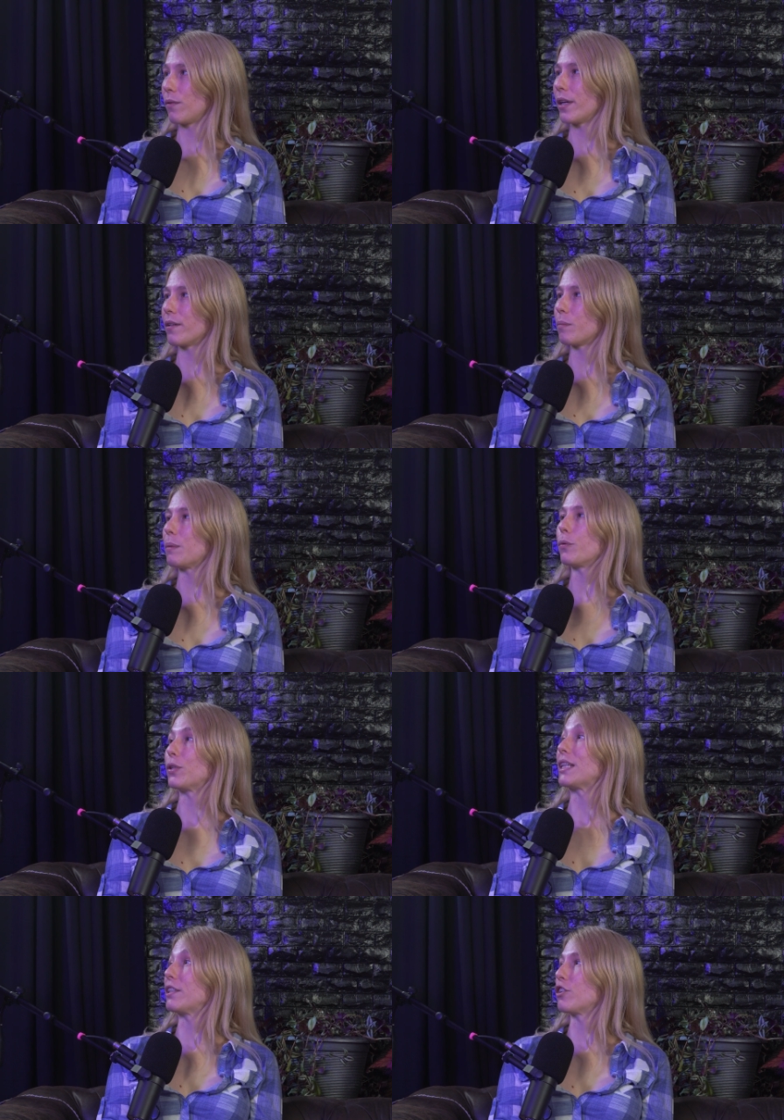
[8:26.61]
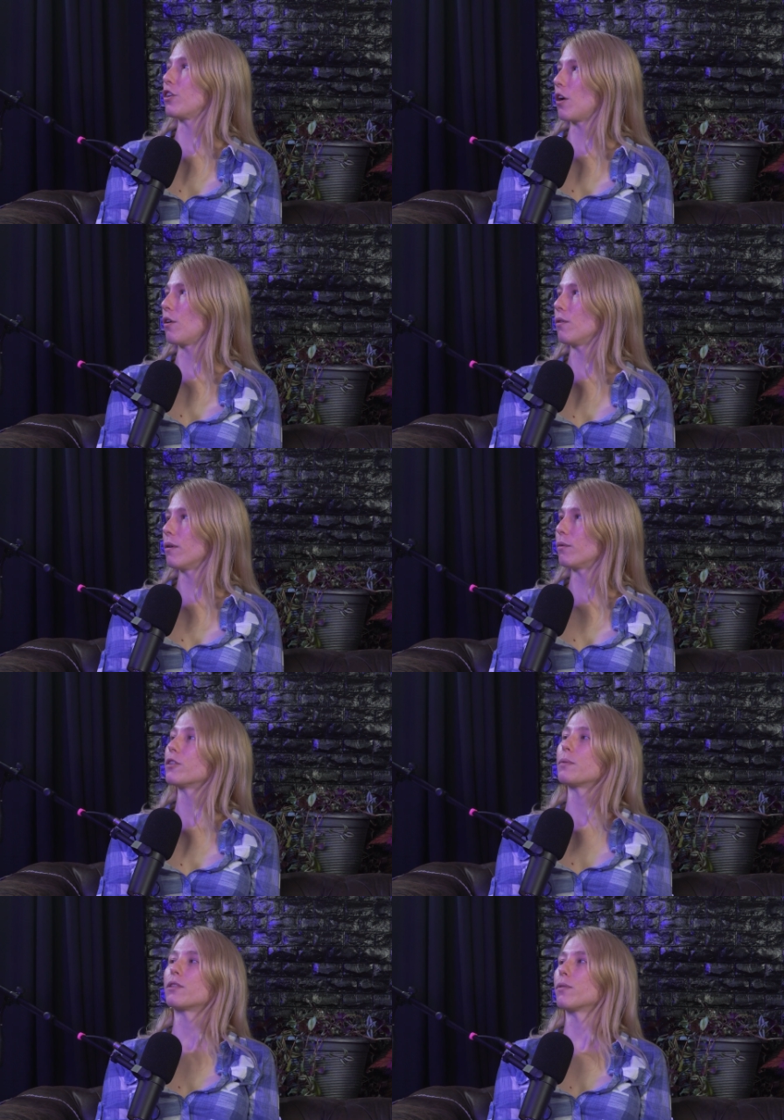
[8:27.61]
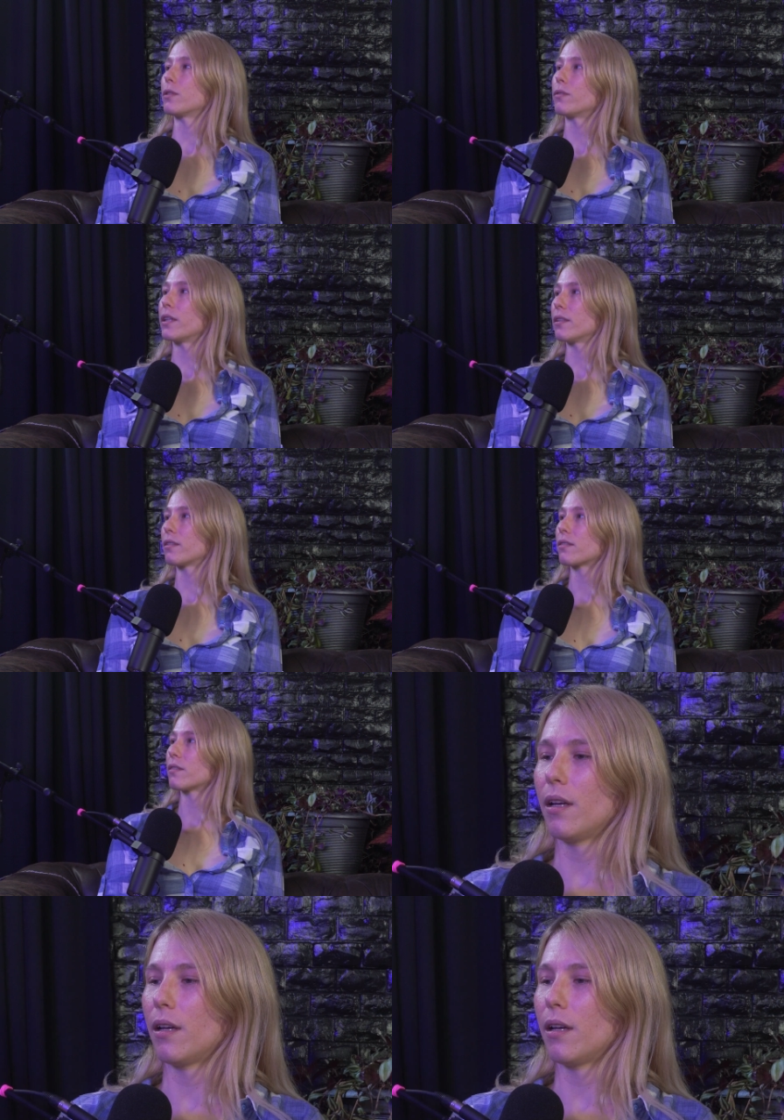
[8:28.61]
Like people need to know what's between your legs.